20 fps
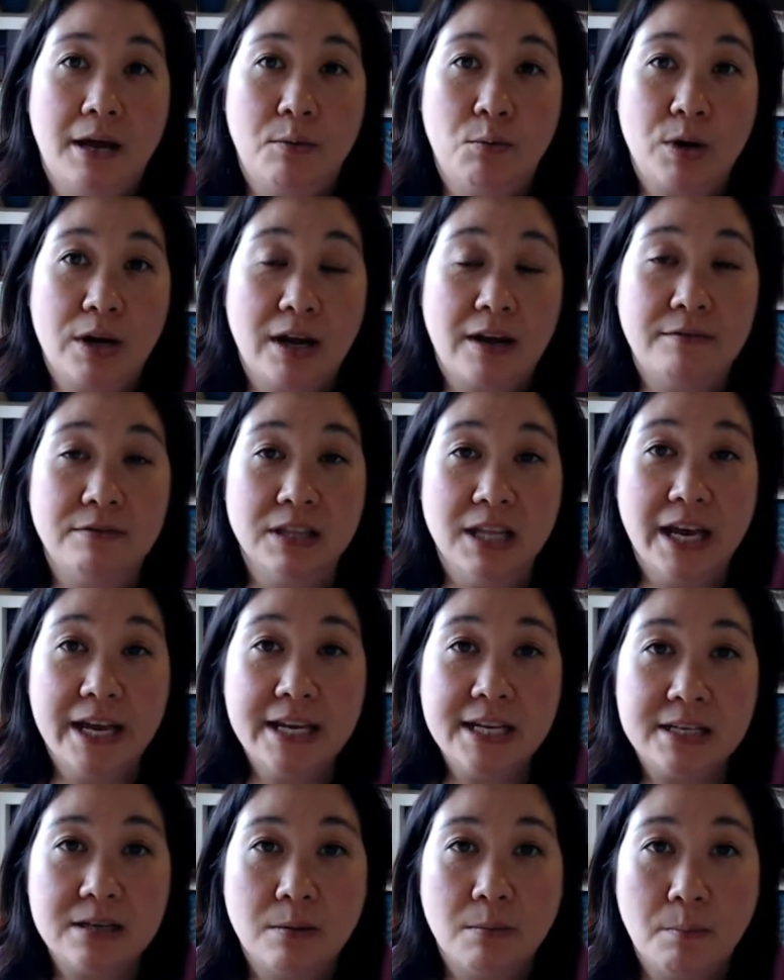would have
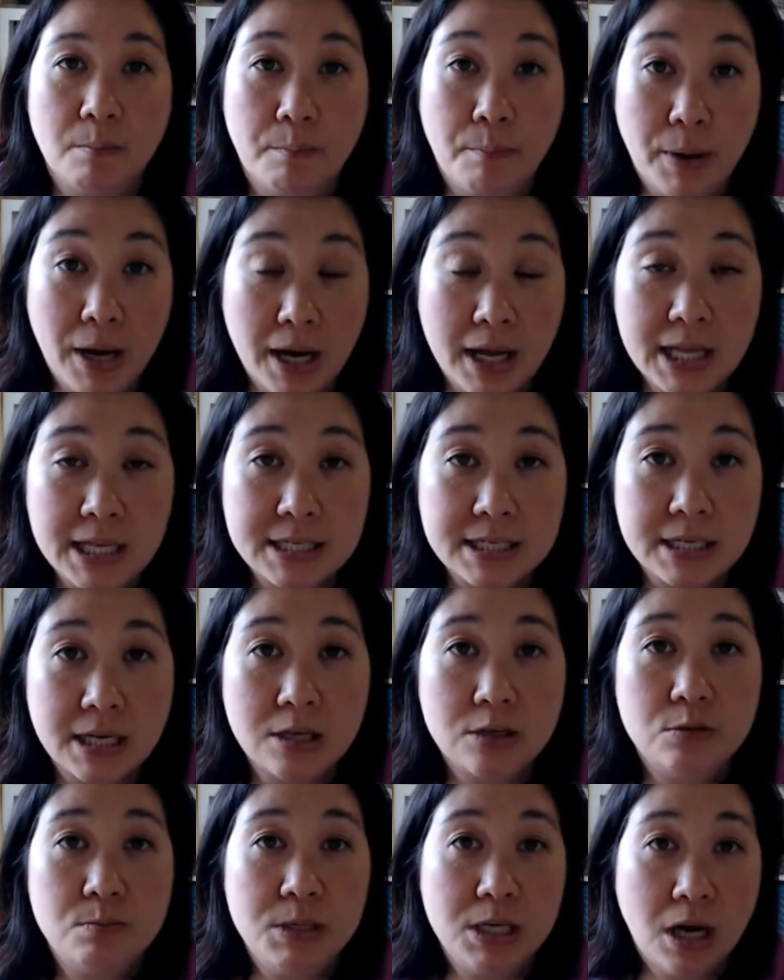liked, but
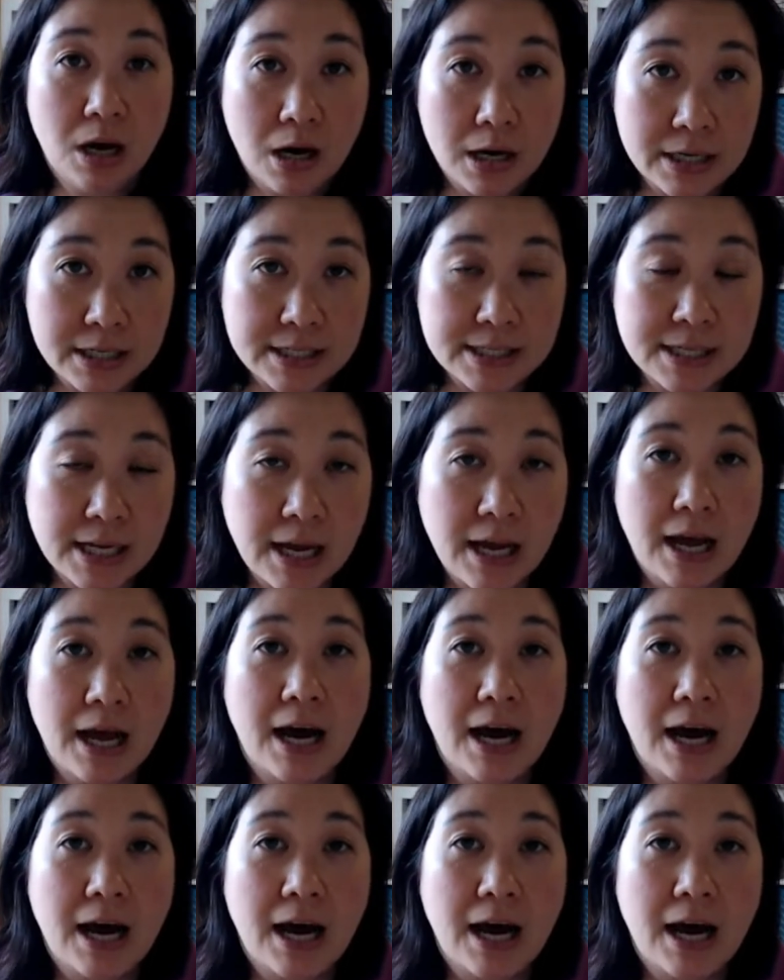to be honest,